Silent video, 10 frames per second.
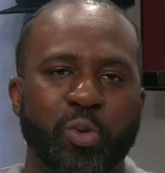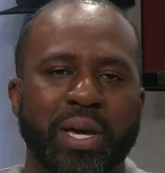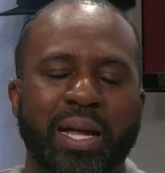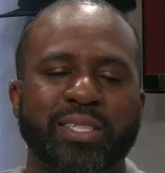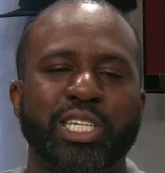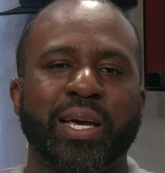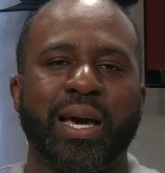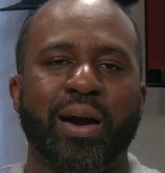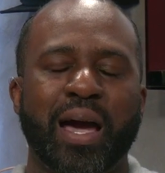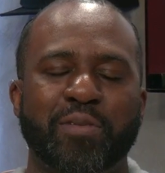We got to check
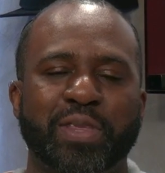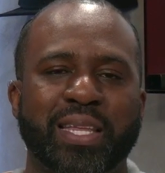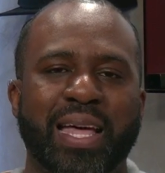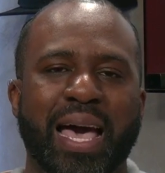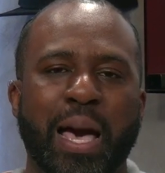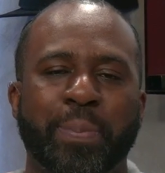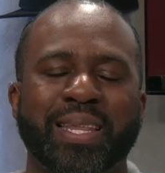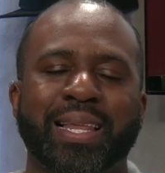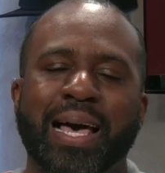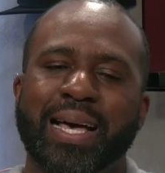out everything that
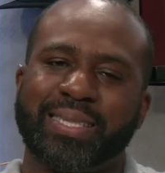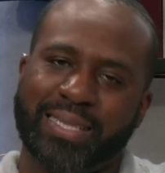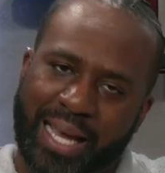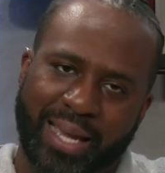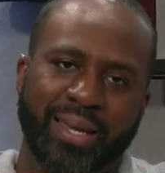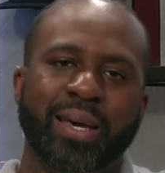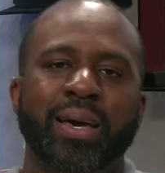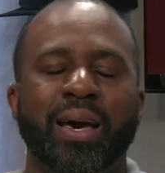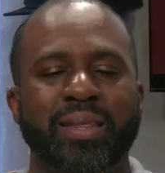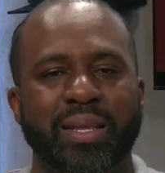happened last night
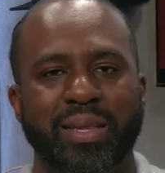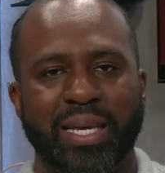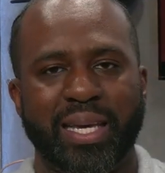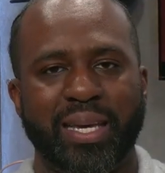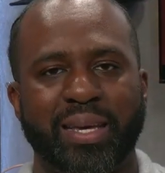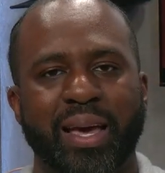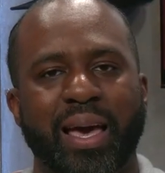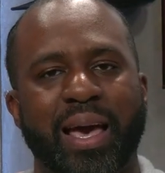in the league.